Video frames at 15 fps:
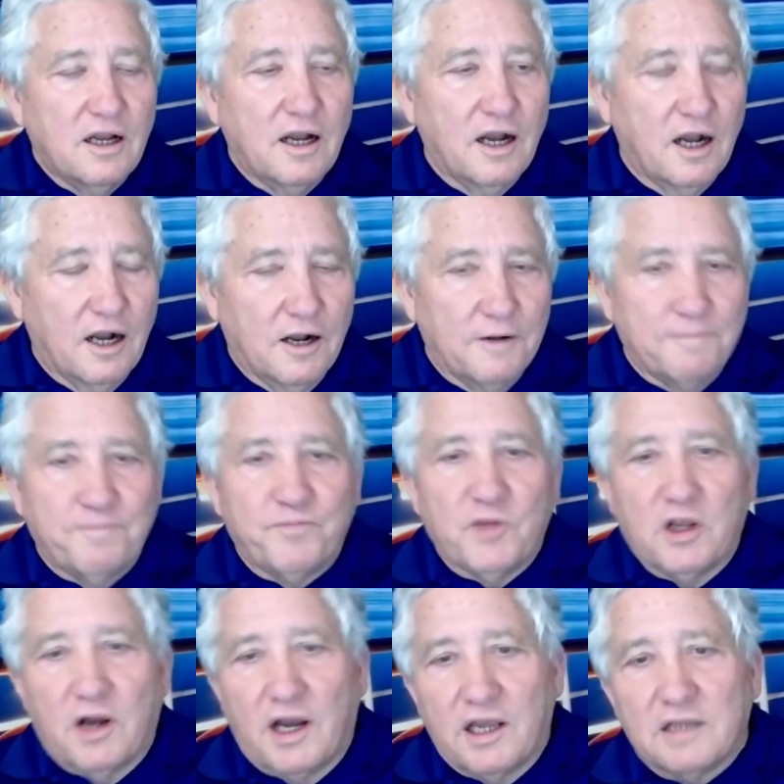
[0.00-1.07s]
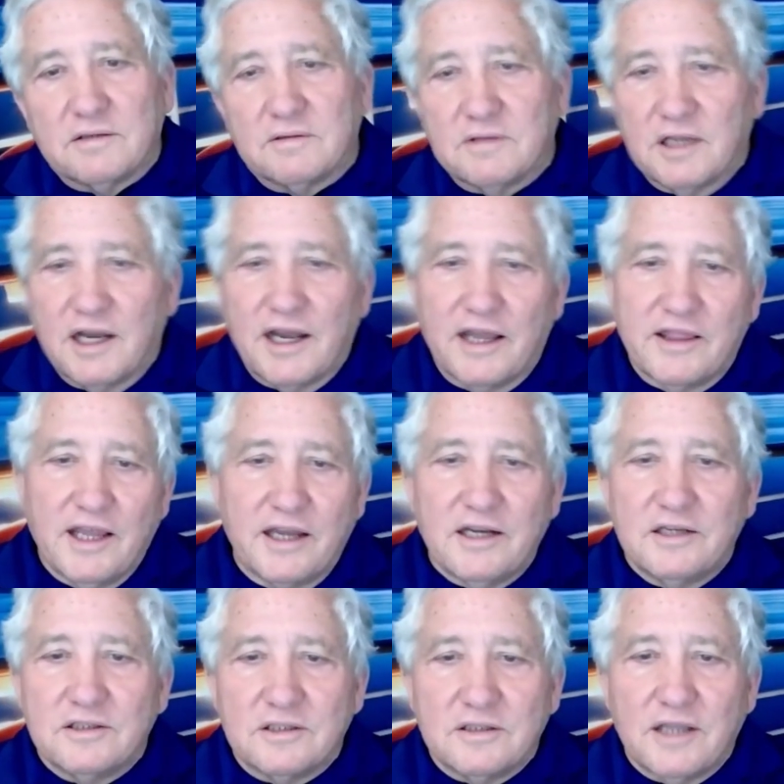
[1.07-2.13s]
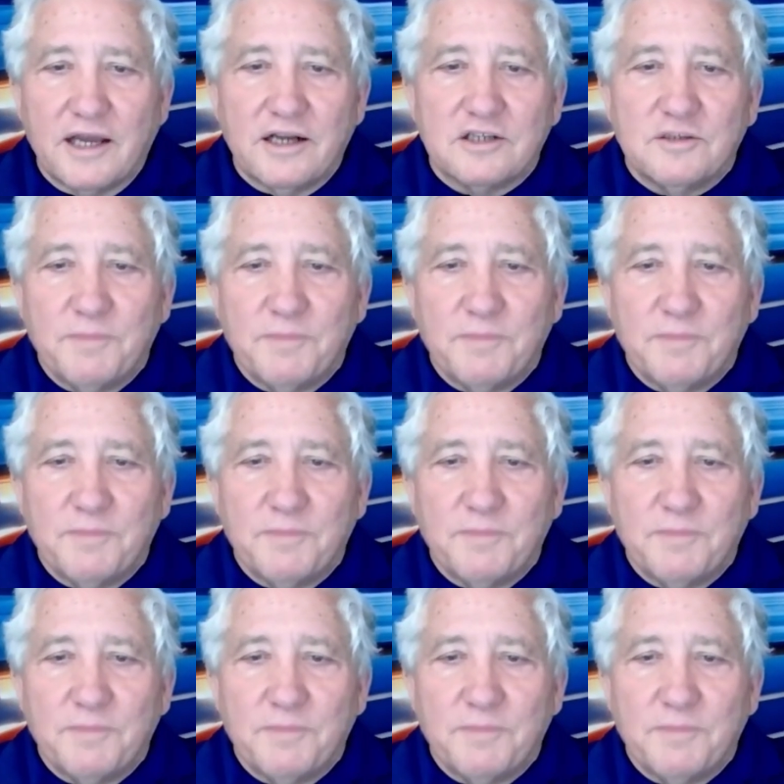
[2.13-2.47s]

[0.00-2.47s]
Um, you know, I, I that is that is